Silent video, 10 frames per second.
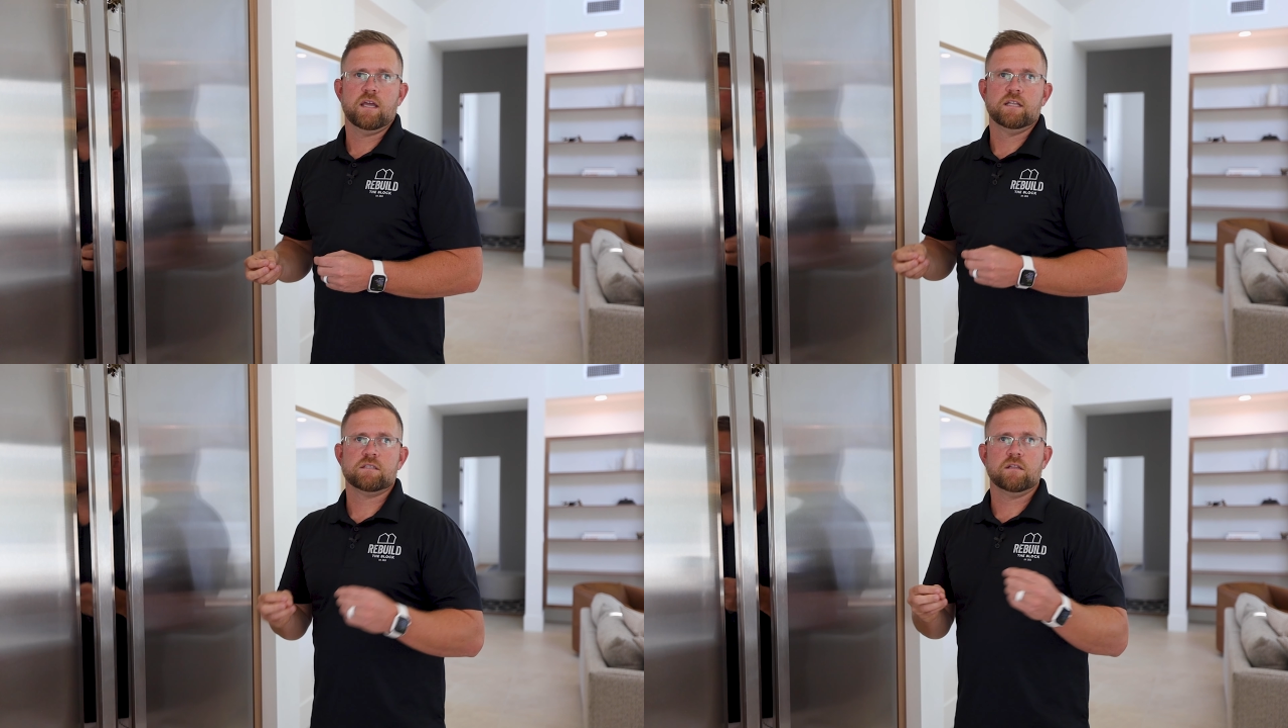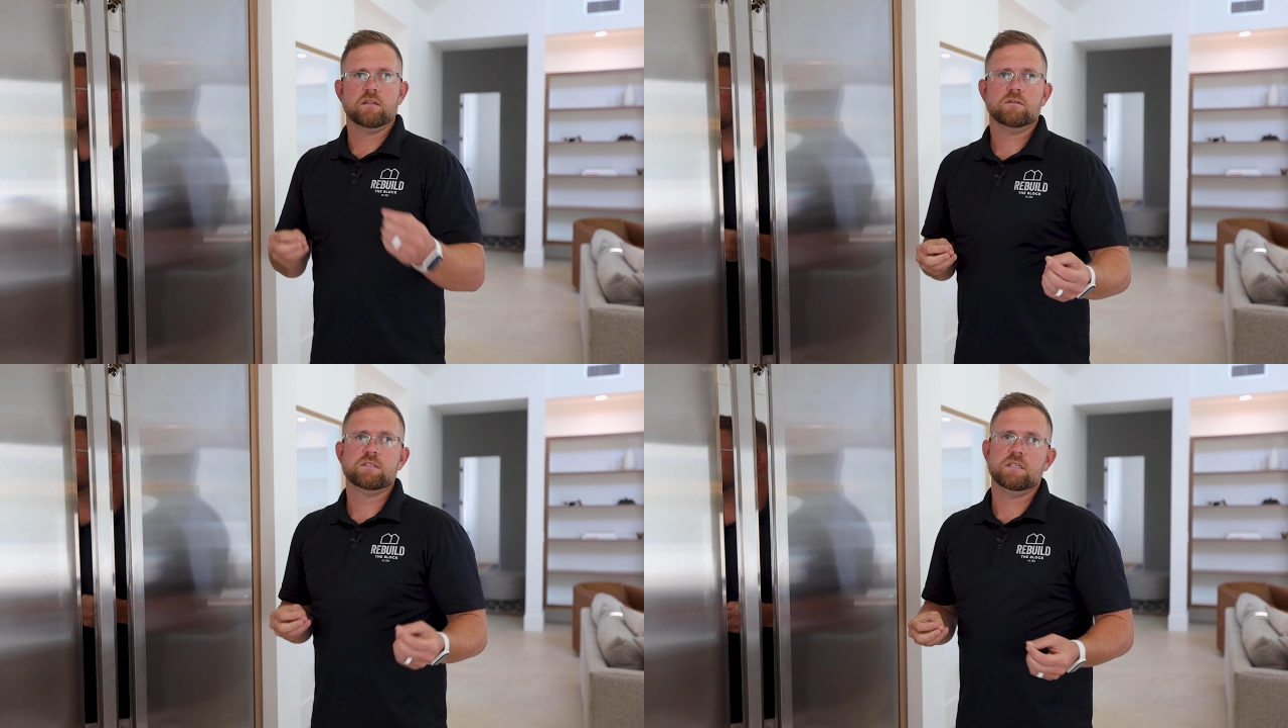and it's the
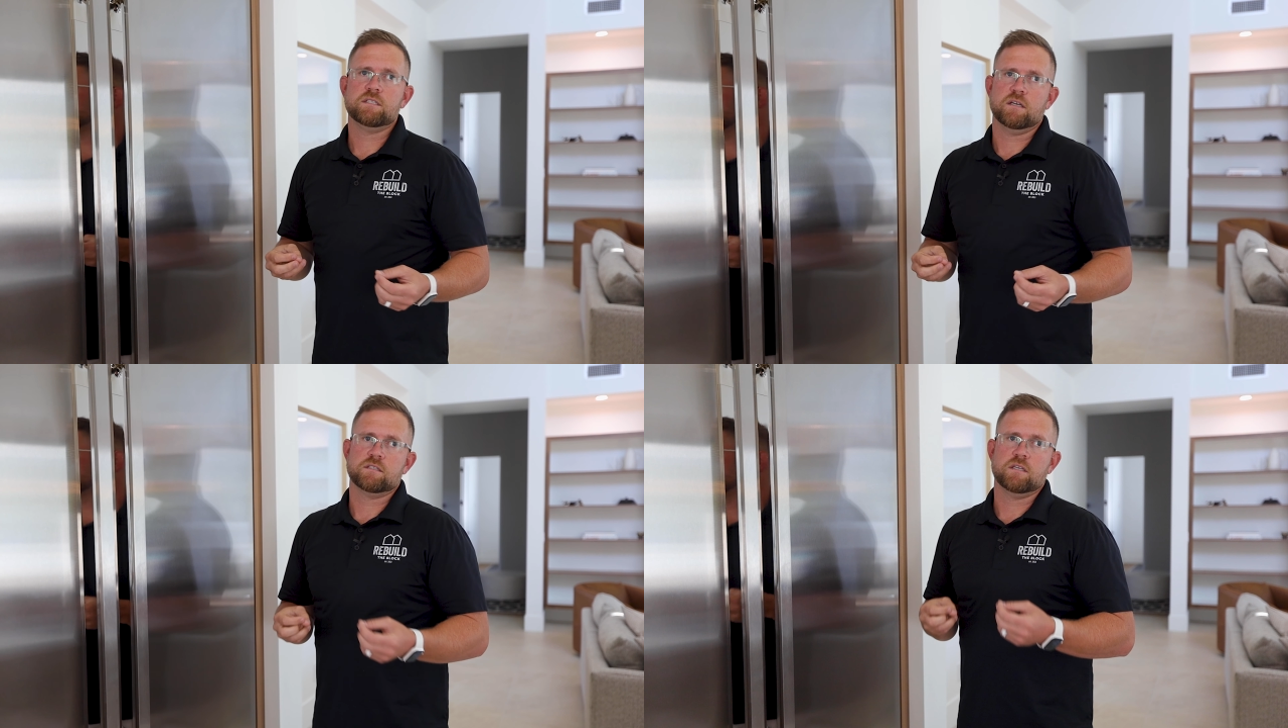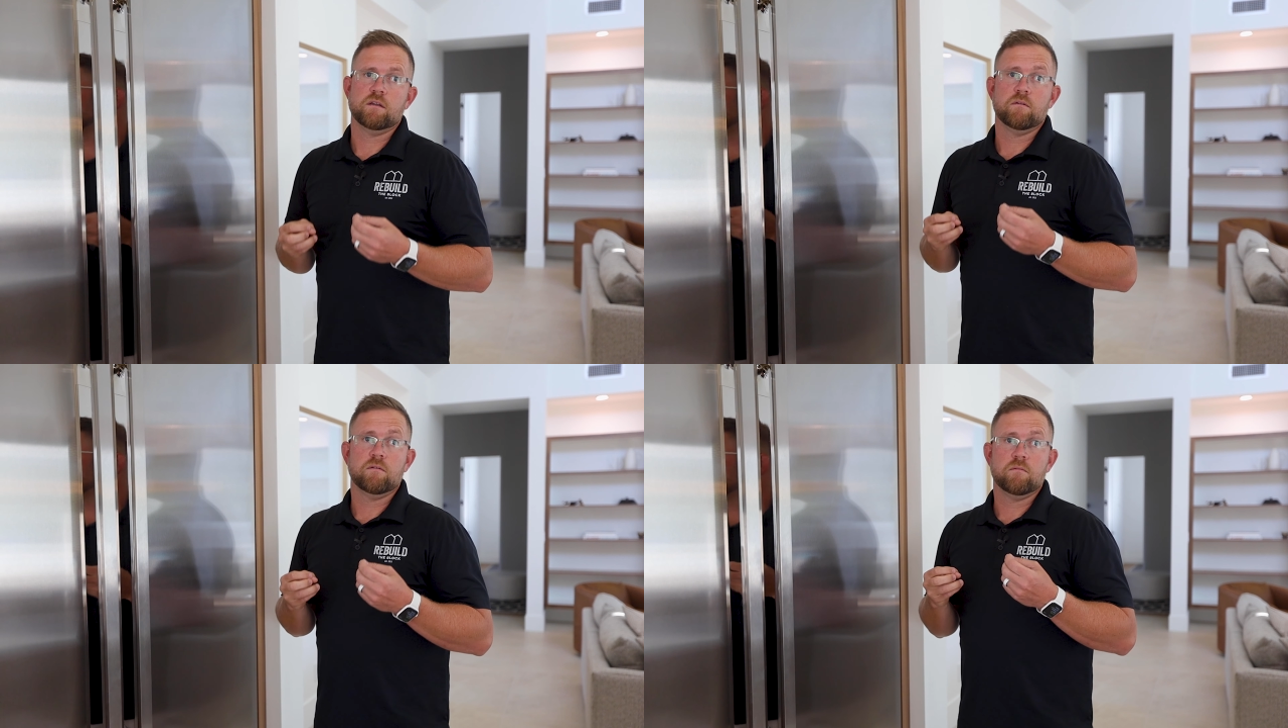little details
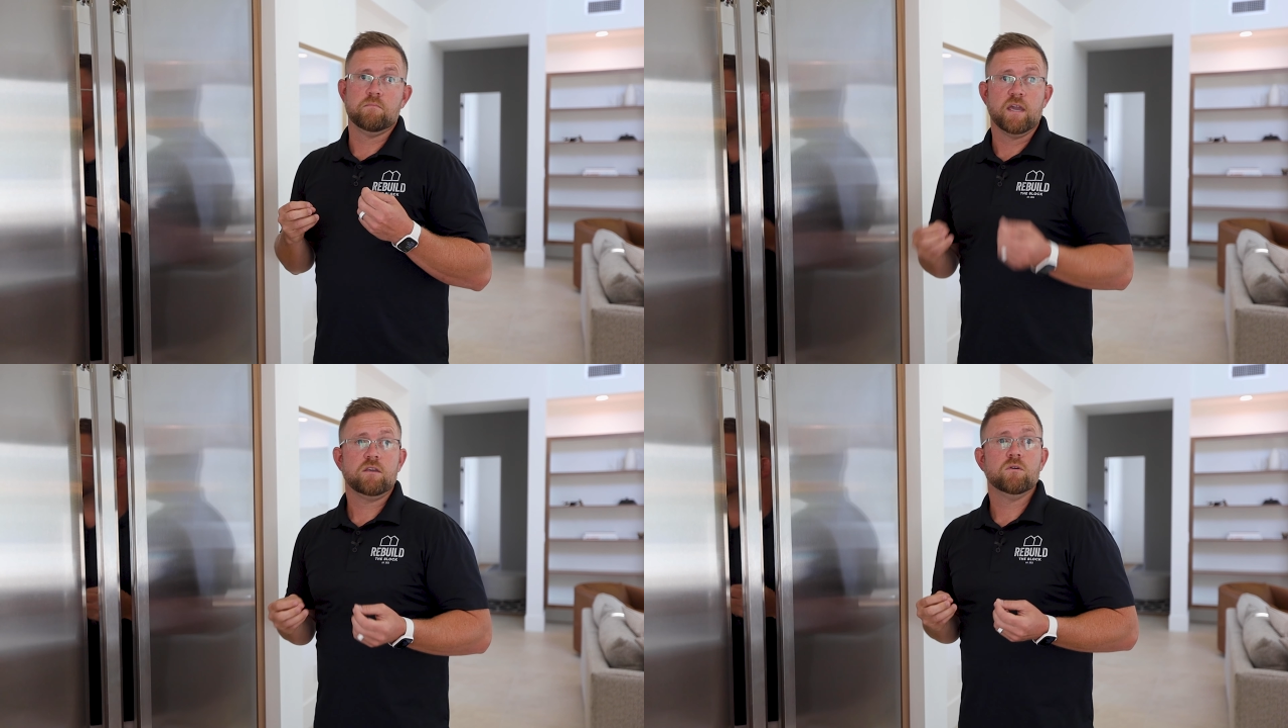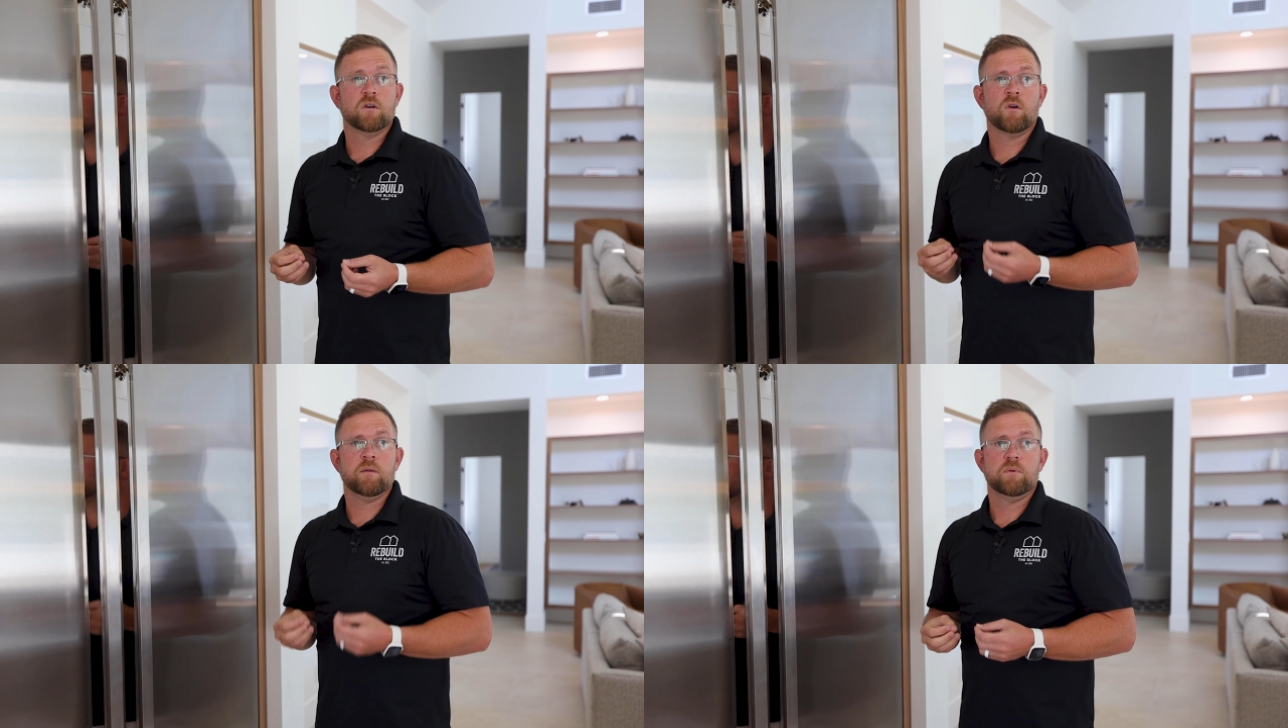that make you a
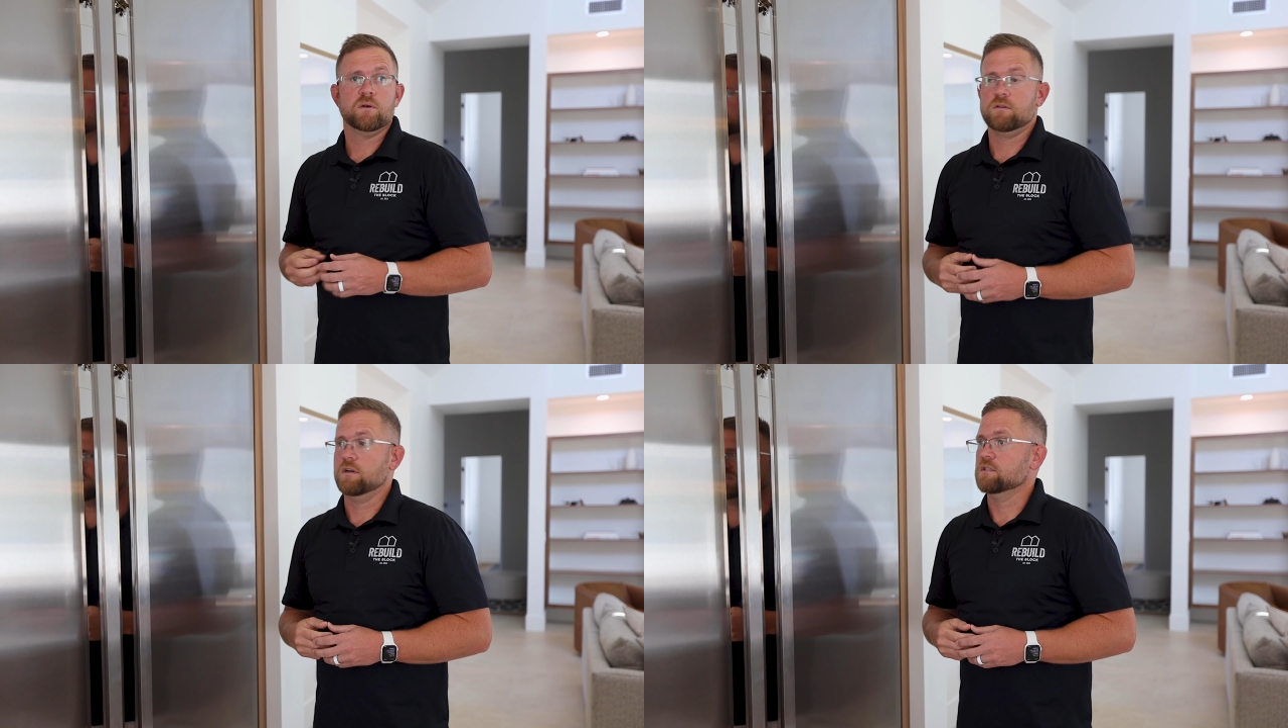great builder.